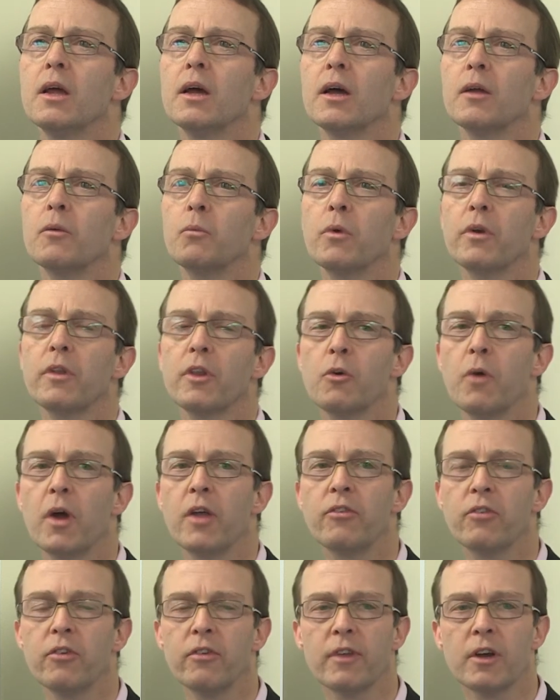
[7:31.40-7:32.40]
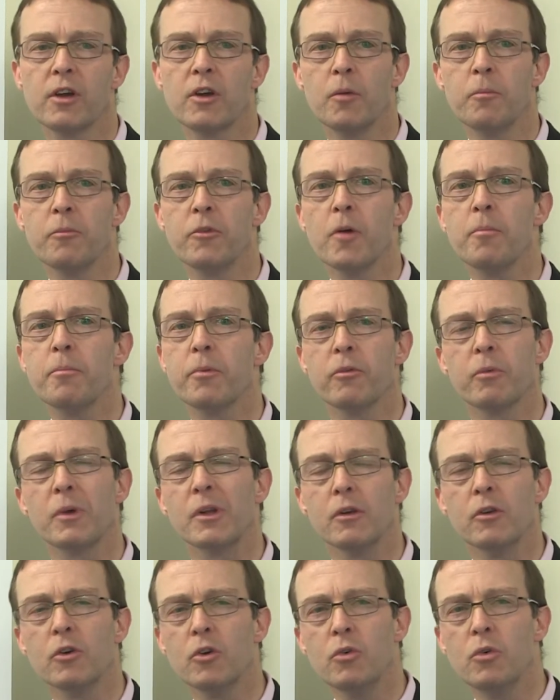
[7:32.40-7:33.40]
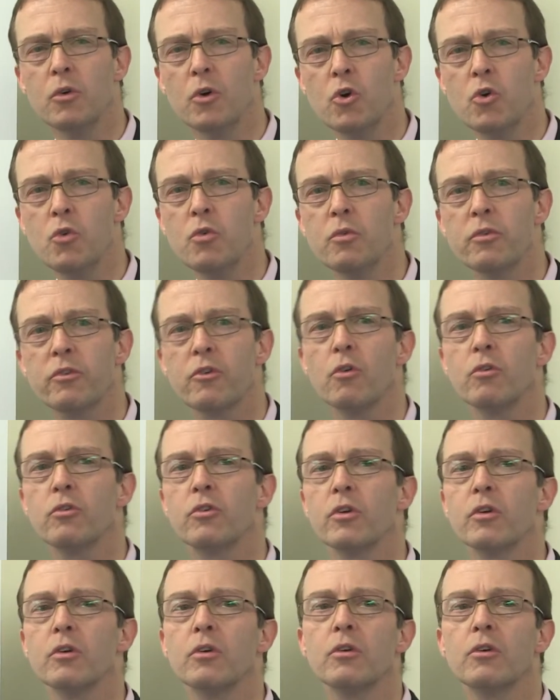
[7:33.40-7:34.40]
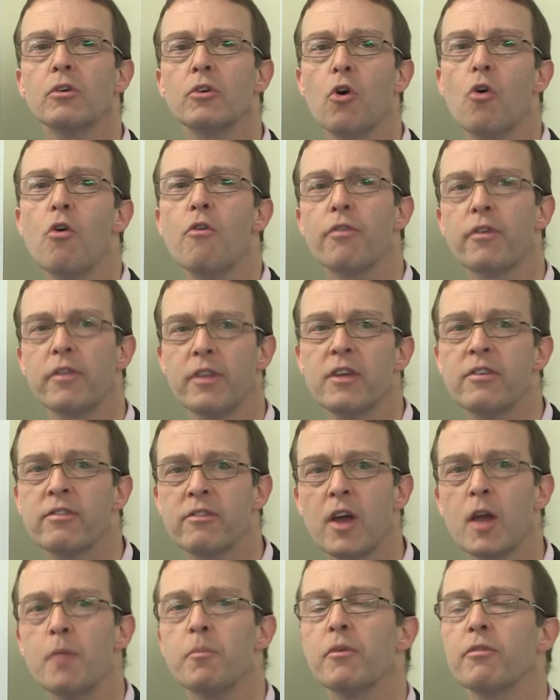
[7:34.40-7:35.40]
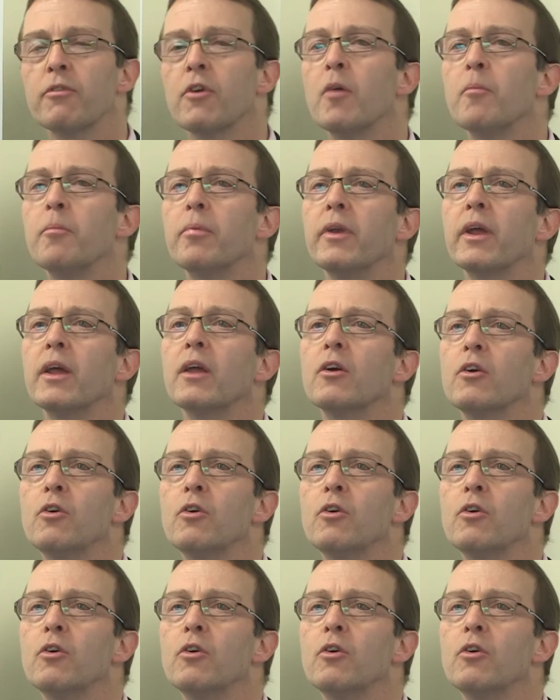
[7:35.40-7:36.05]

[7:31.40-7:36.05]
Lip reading: And one of the questions that comes up is, well, who's going to go for this type of company?